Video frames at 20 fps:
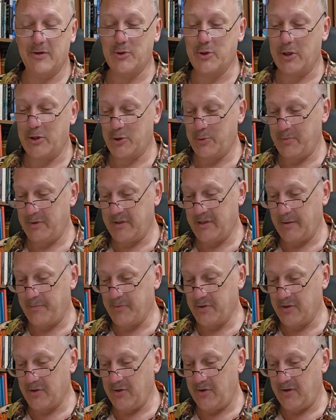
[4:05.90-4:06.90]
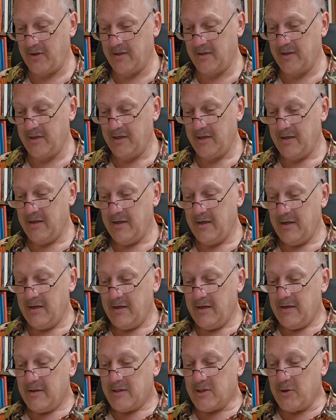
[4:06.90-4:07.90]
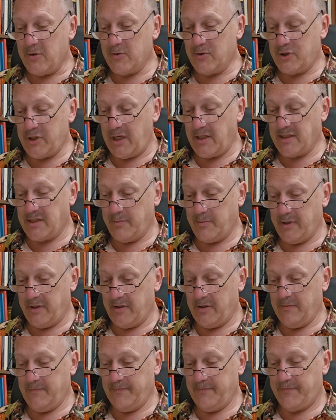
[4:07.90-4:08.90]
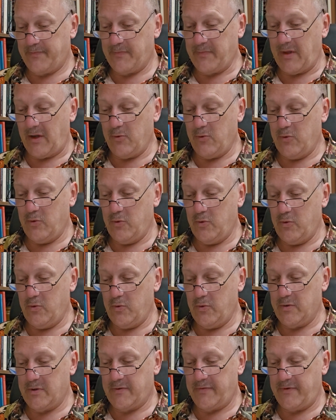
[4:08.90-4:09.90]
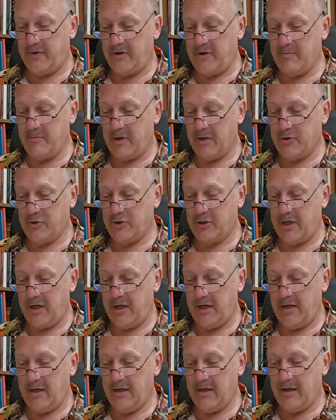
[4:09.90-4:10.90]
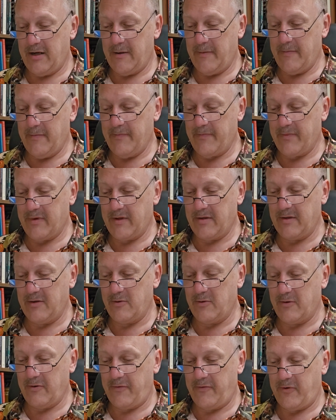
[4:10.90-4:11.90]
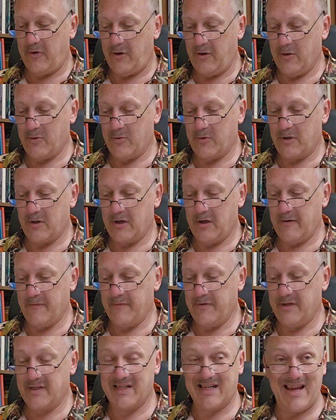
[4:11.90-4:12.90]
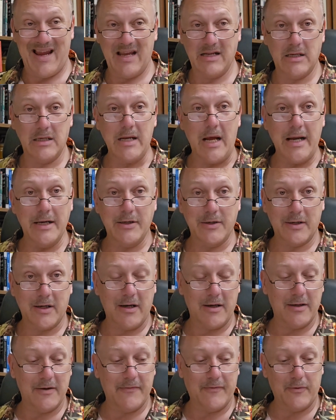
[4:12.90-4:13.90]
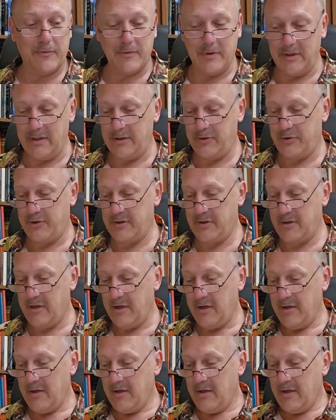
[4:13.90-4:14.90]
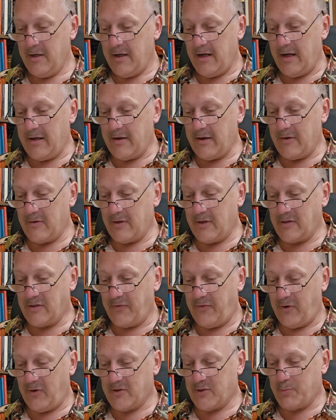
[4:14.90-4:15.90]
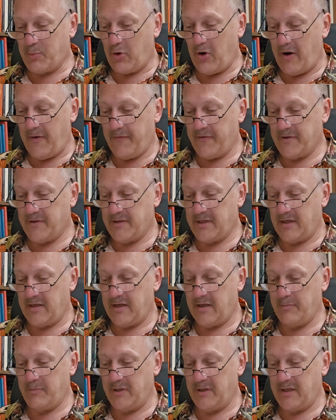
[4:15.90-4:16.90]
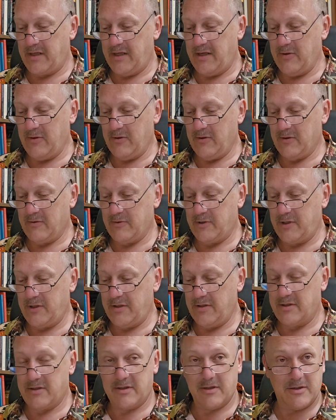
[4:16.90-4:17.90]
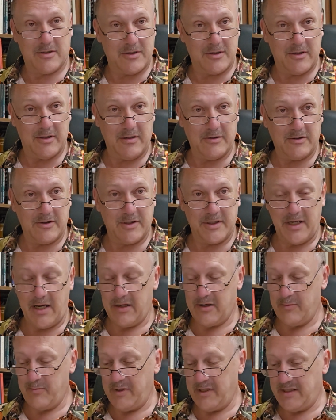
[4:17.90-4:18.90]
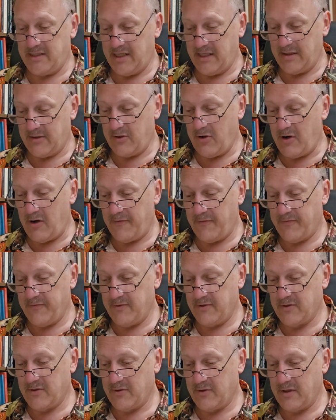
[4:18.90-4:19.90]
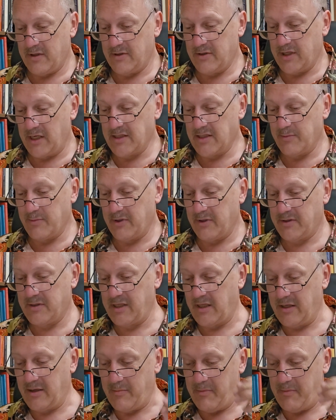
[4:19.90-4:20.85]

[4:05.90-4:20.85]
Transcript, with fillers: judgment up to God. So Jezebel who was very much a um, you know a follower of this Canaanite kind of a religion, and and these false prophets that had been killed. She's understandably ticked off, and so then Jezebel sent a